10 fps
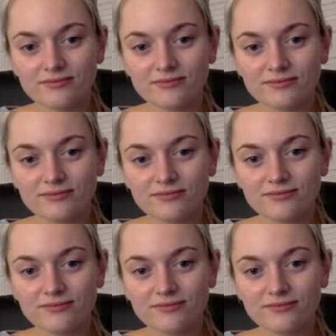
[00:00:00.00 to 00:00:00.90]

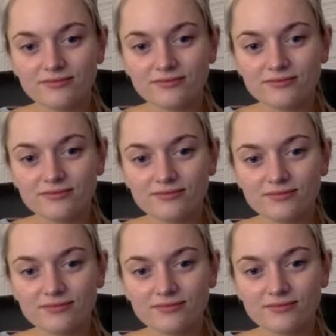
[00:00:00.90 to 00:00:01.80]

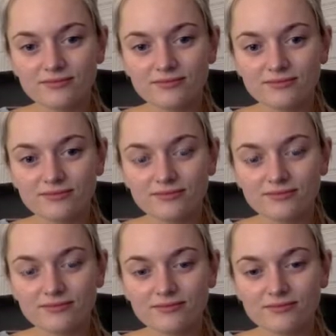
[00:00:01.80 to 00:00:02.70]

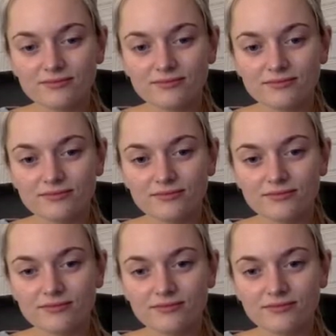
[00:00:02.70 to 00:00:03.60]

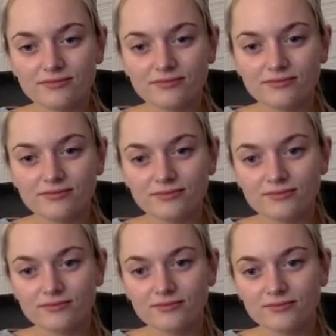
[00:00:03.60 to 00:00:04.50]

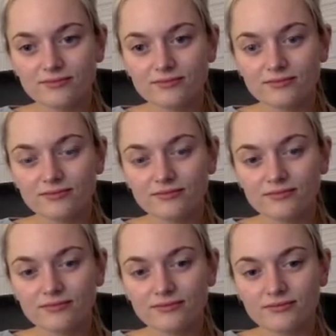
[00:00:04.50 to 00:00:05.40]

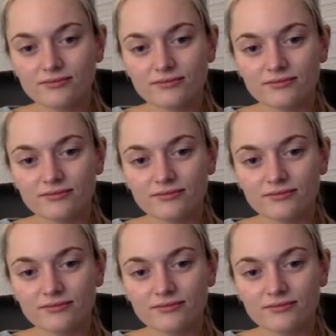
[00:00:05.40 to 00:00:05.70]
The person shown says nothing.